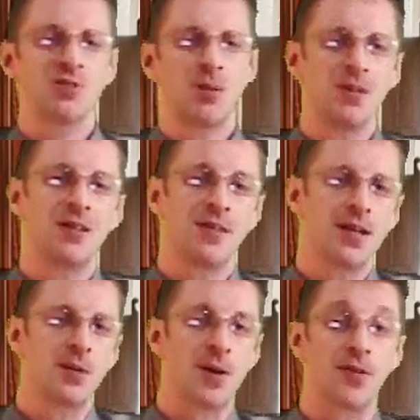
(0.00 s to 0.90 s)
Something to
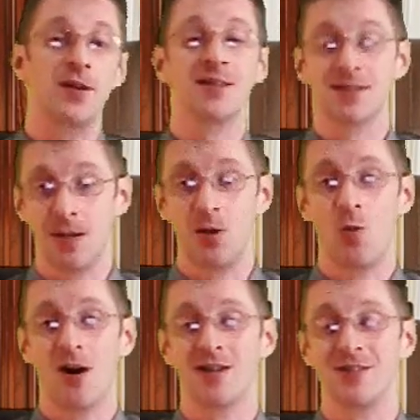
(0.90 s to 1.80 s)
think about the next time you
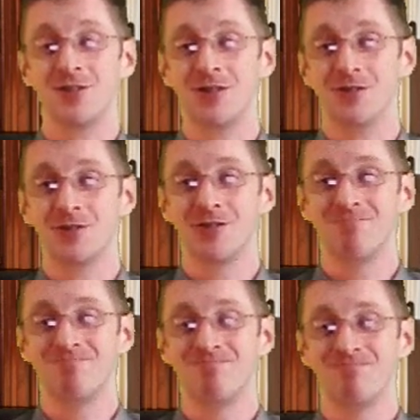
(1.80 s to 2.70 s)
walk into church.
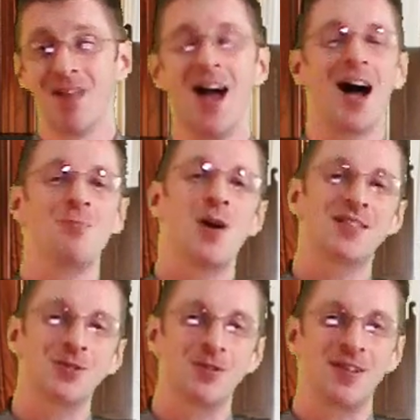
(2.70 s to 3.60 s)
I'm
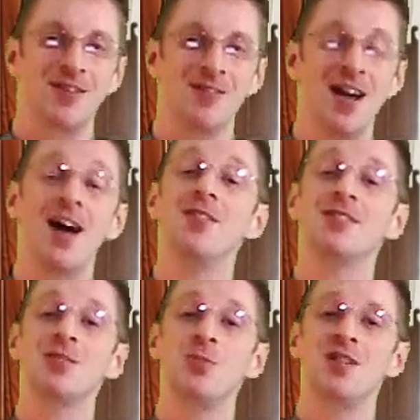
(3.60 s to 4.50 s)
Pastor Theo, and
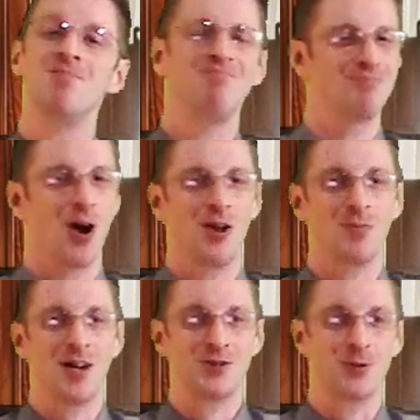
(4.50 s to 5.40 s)
this has been All
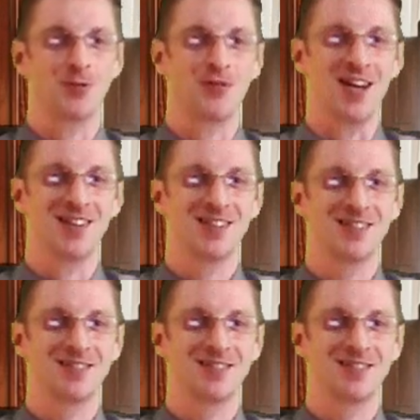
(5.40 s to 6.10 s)
About Your Faith.